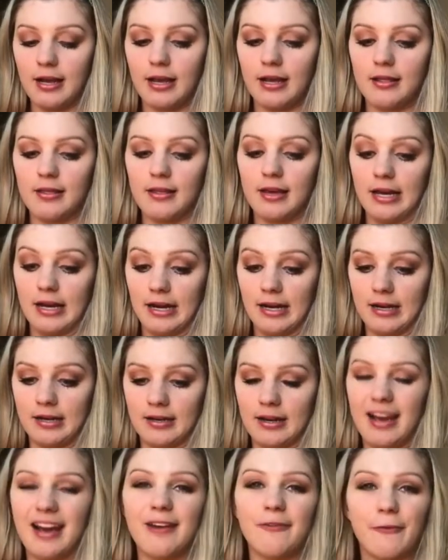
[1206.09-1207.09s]
And
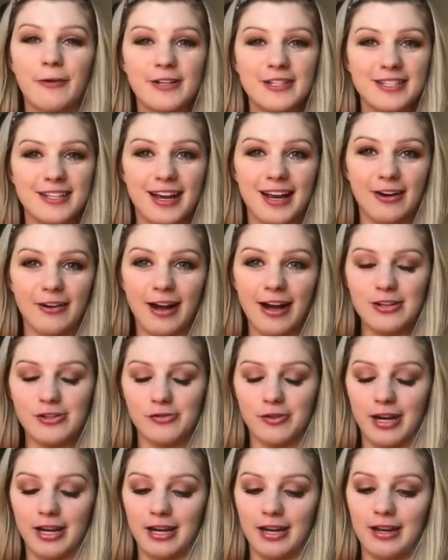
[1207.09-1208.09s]
then once I
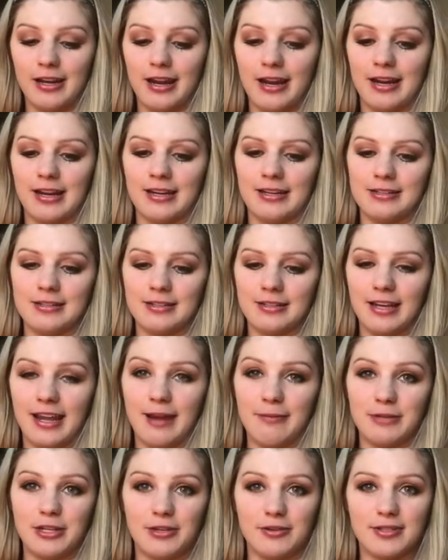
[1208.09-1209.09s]
graduated and
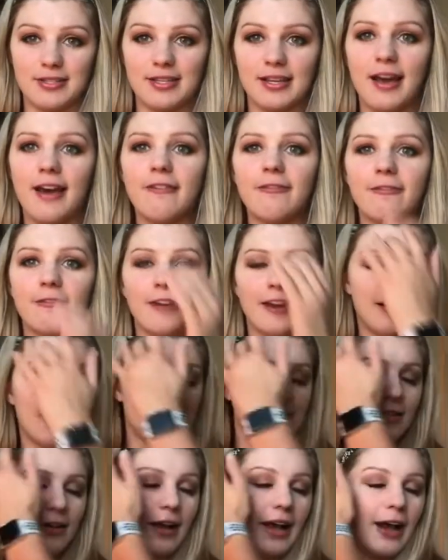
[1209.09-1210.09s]
came to UCF and
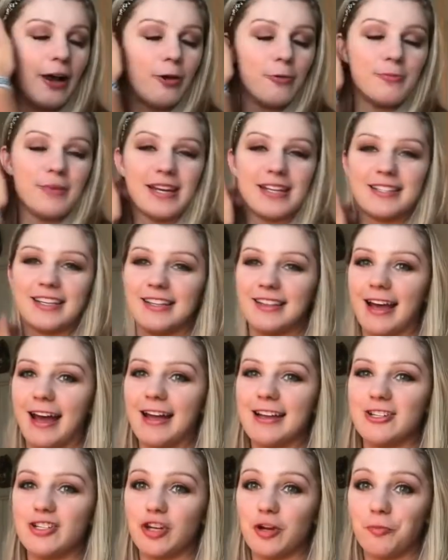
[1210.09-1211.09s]
I saw how amazing
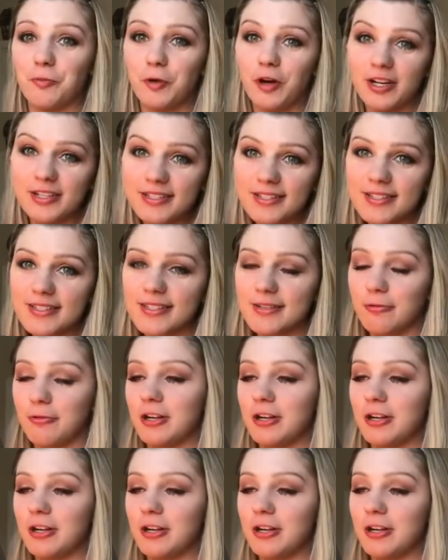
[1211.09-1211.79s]
that gym was,